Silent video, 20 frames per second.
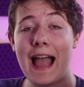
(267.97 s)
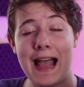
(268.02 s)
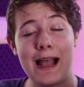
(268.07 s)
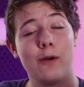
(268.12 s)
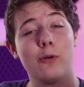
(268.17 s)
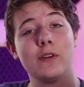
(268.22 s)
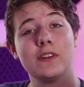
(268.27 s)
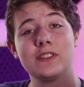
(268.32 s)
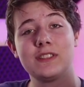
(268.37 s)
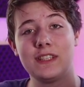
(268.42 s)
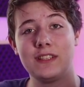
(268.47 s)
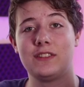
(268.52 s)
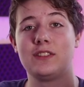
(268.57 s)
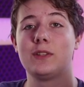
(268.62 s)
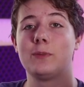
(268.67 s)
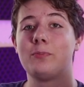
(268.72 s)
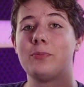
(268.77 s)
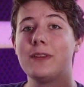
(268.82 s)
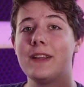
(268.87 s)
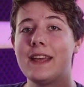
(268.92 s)
hours
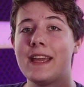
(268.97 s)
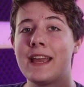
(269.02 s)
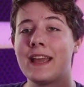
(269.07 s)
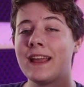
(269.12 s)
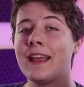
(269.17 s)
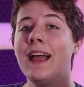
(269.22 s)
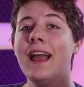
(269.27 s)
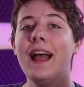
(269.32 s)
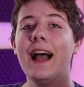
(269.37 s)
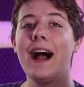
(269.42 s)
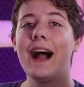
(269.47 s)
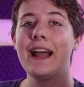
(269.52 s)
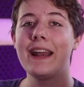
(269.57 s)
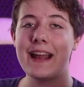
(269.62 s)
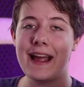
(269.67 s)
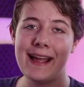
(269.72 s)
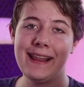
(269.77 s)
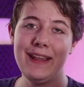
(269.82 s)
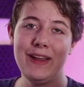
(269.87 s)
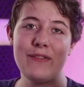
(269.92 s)
into playing, I'd
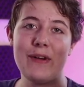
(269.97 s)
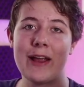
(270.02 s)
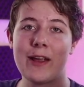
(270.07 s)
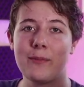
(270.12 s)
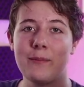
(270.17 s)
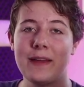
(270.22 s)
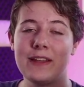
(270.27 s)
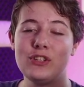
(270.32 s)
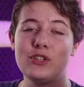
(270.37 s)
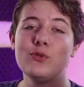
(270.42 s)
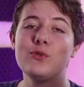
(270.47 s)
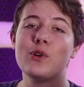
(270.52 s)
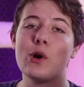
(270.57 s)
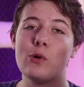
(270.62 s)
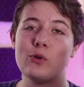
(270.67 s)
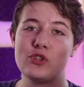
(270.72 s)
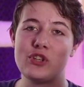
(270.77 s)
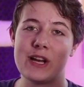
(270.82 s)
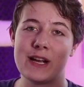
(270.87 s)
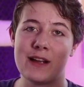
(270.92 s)
highly recommend you
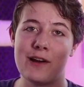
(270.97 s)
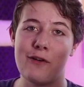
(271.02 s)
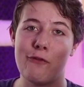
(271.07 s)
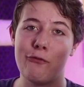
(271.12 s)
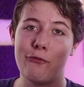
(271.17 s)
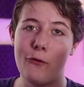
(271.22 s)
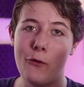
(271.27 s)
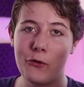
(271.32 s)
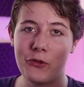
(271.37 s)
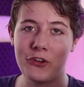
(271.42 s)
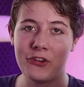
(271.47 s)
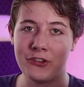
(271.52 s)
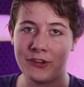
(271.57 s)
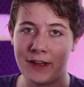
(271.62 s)
go check out Folded